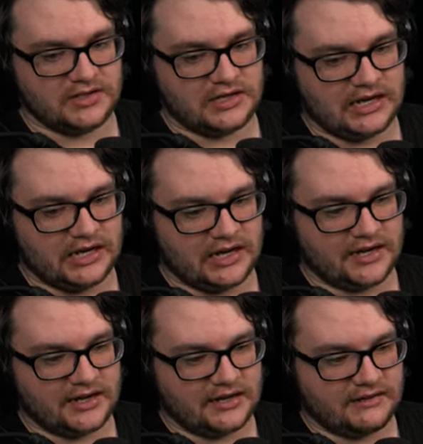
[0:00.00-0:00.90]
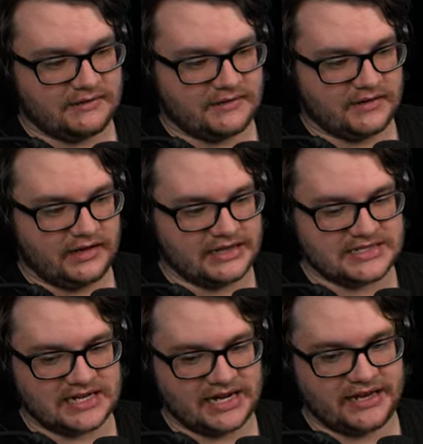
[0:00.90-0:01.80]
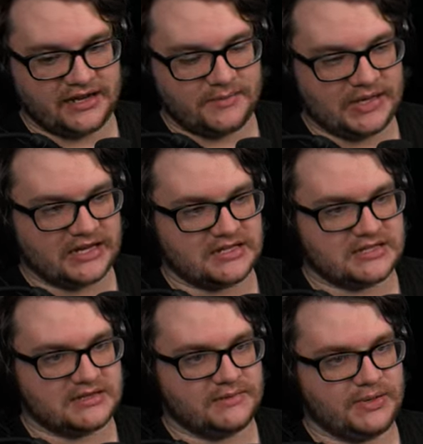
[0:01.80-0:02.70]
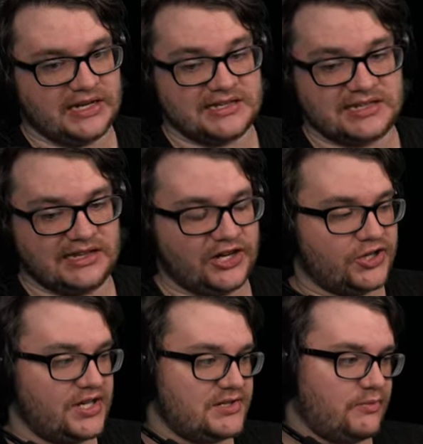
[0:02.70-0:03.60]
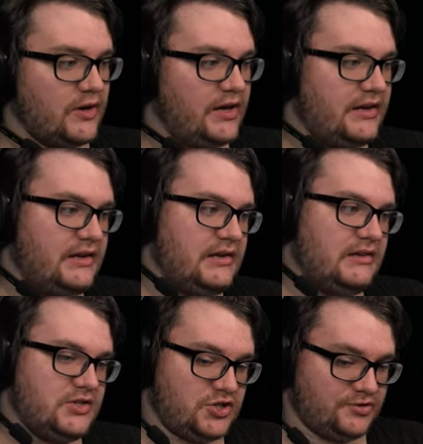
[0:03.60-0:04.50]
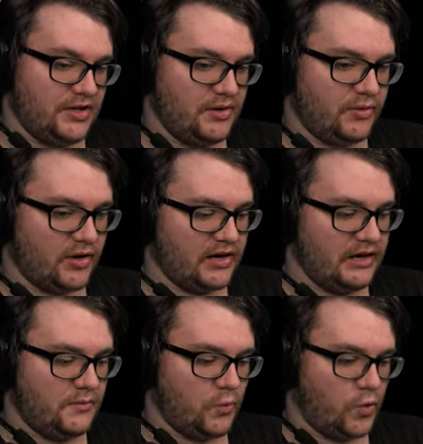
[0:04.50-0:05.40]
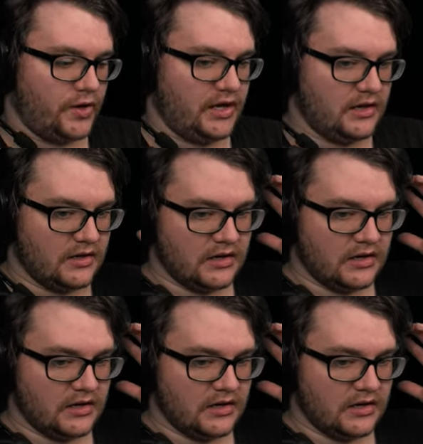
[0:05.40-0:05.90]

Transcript: uh, inside it because because Claire does run slower in warning.